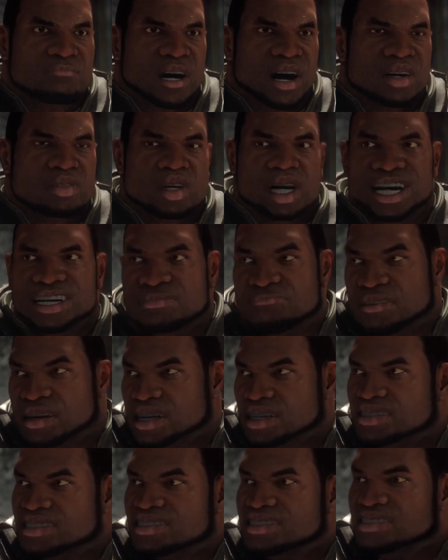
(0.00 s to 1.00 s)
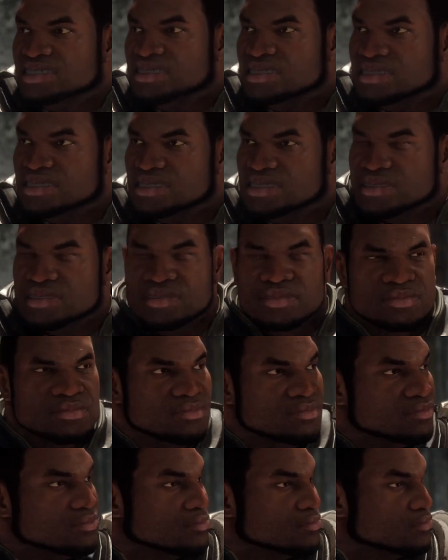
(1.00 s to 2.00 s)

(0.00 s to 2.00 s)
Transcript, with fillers: no, I meant making string, not,